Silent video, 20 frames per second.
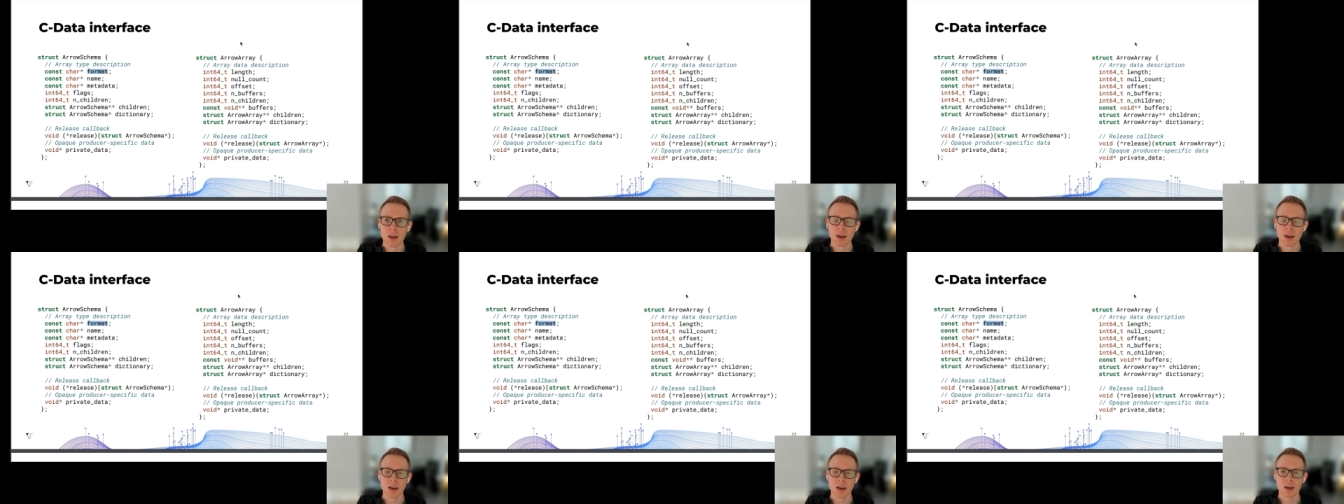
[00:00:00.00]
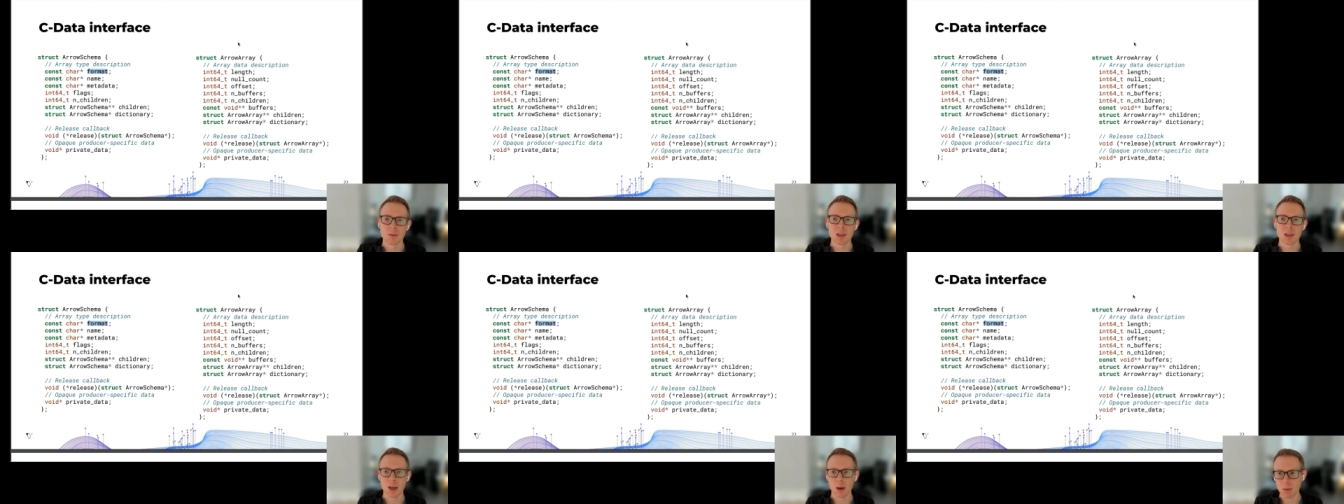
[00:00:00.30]

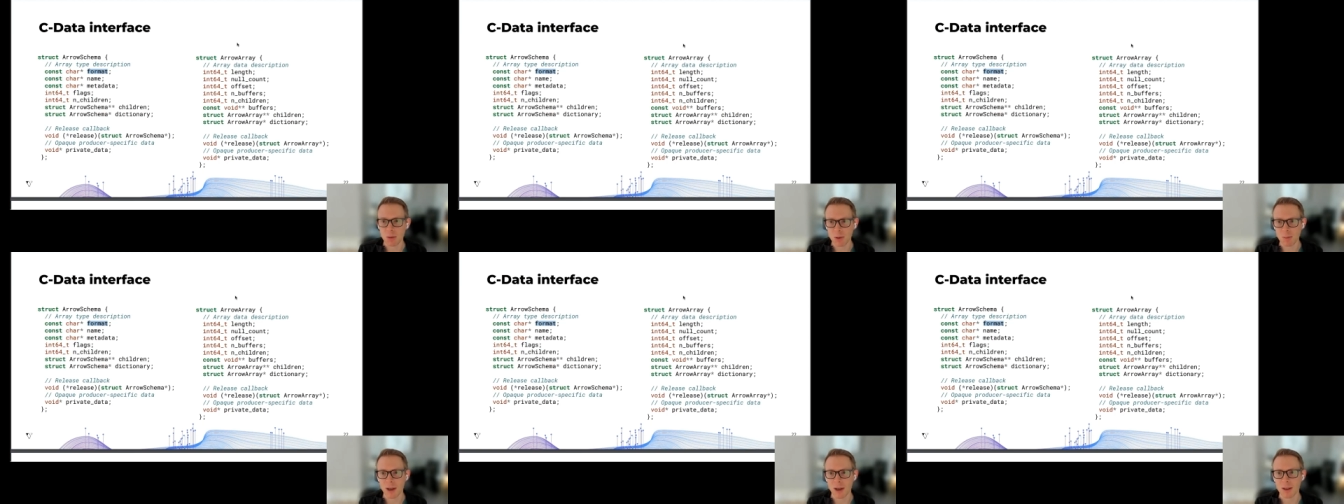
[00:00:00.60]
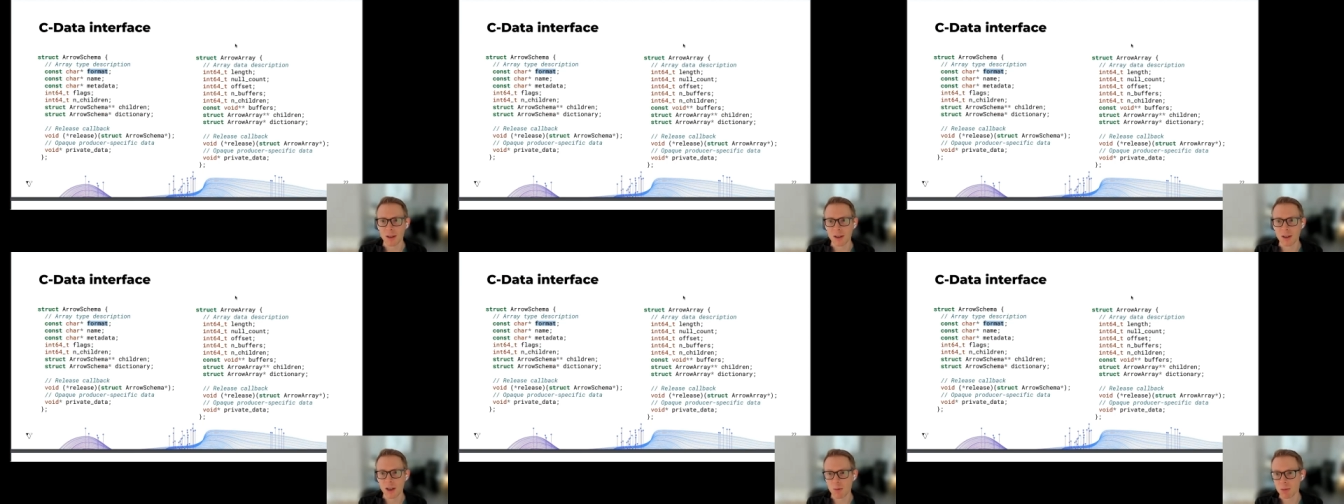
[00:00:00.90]
um, to
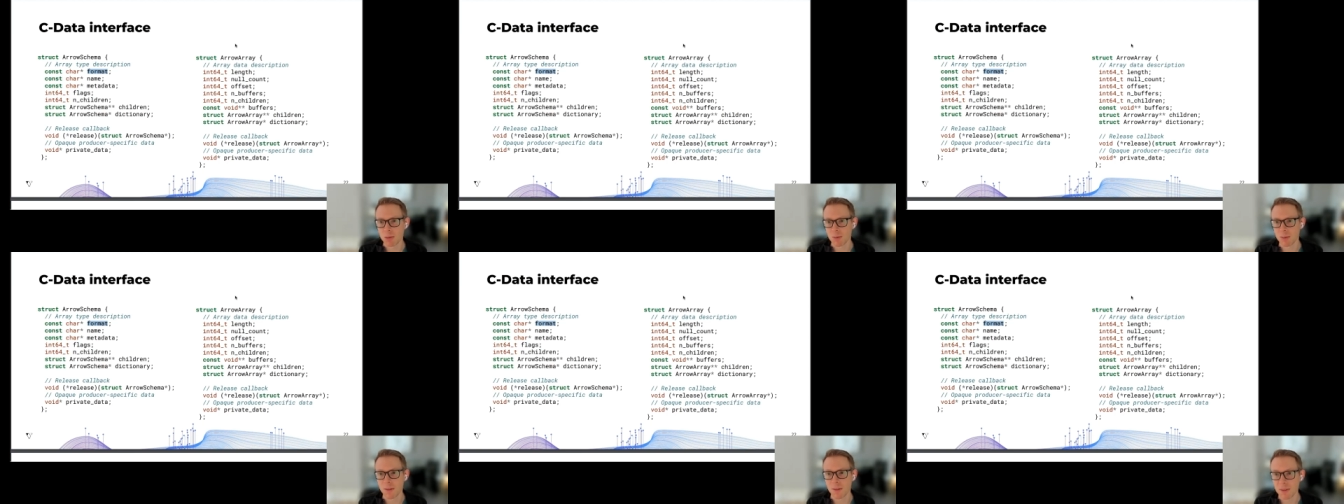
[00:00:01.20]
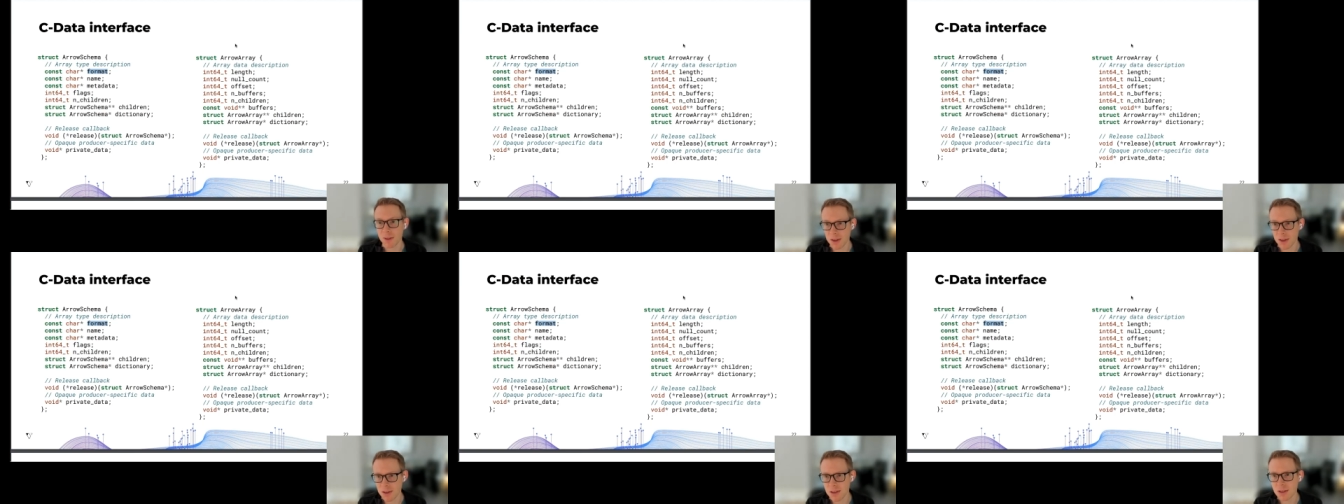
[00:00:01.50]
implement implement
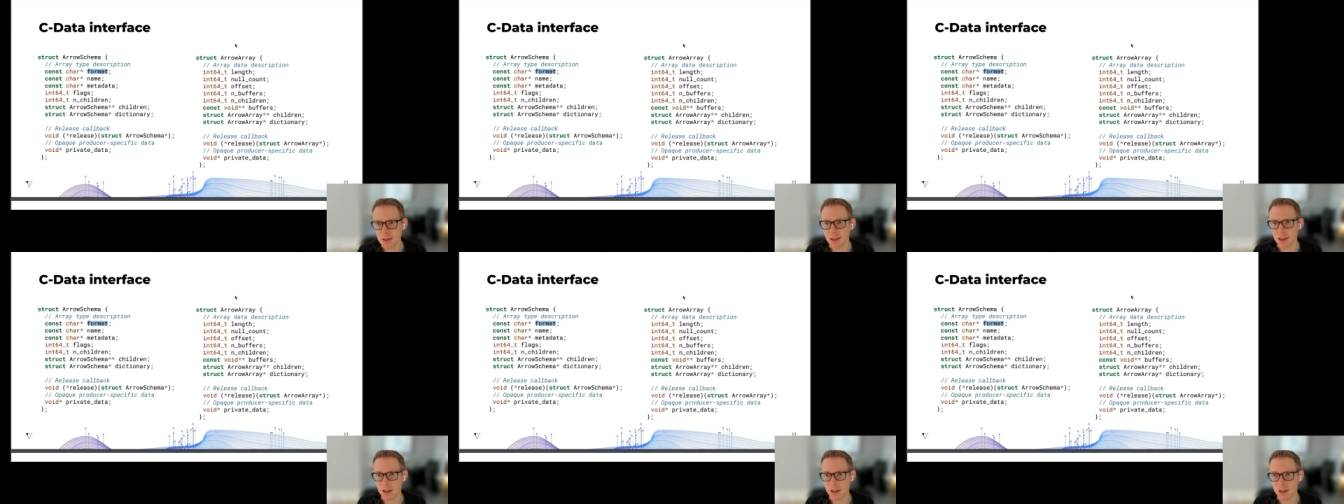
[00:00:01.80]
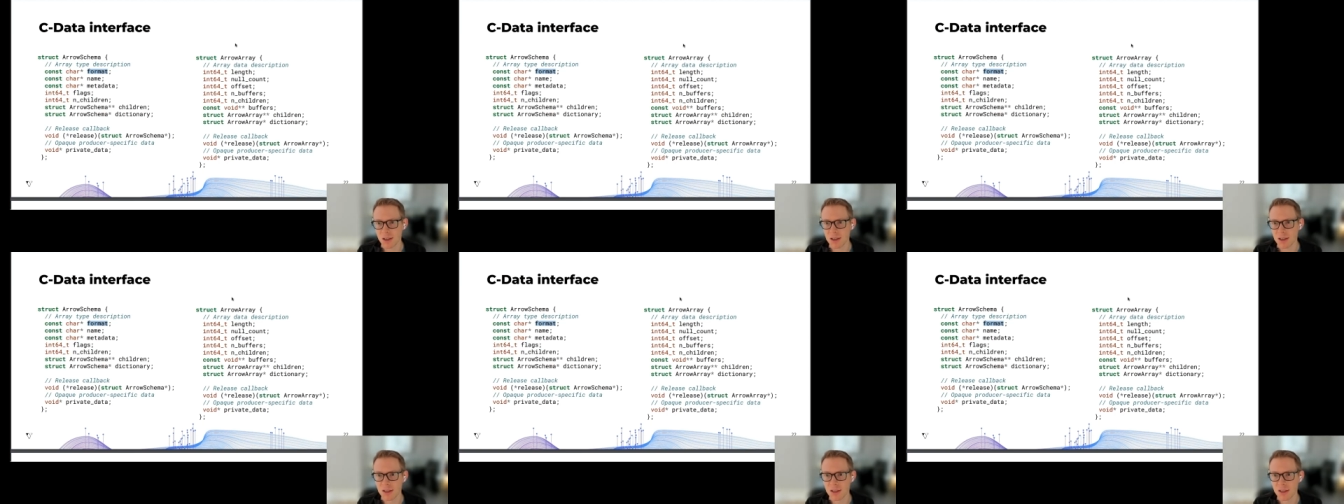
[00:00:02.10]
this uh,